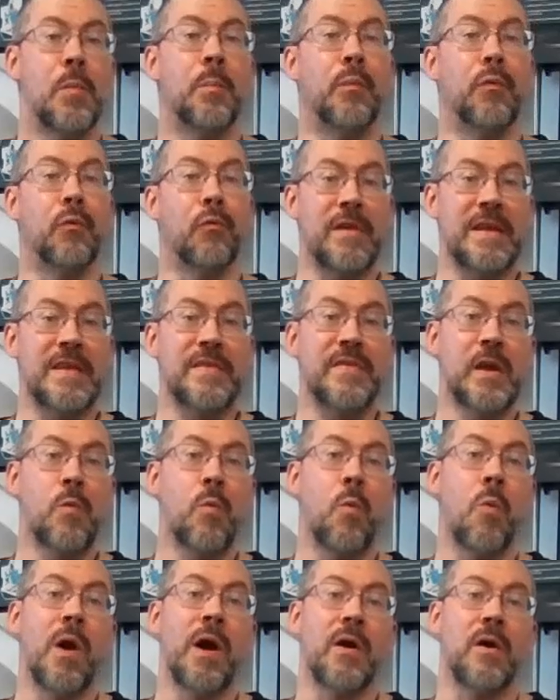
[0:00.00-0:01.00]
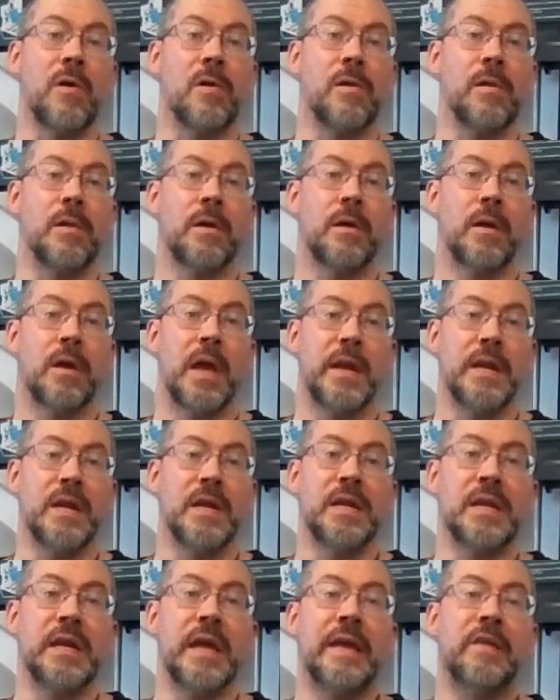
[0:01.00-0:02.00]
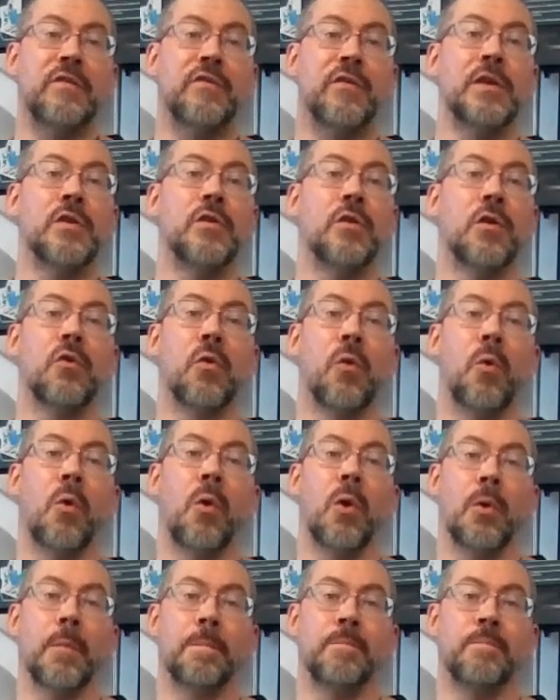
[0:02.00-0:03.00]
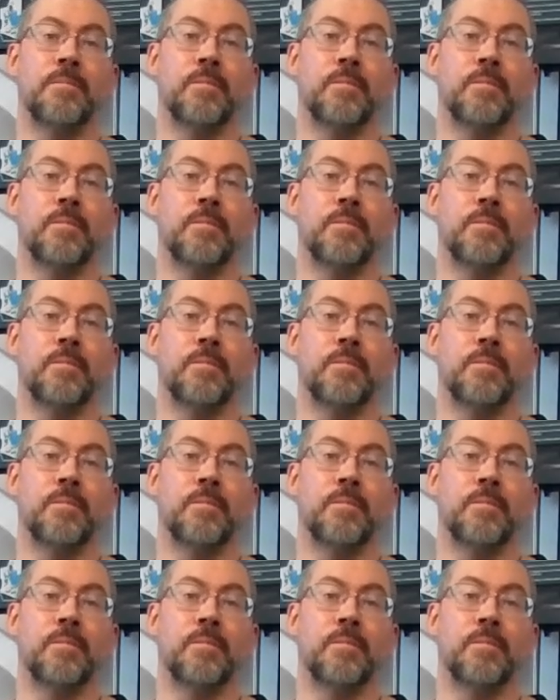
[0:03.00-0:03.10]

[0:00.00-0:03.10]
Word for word: breathing well, and engaging your core.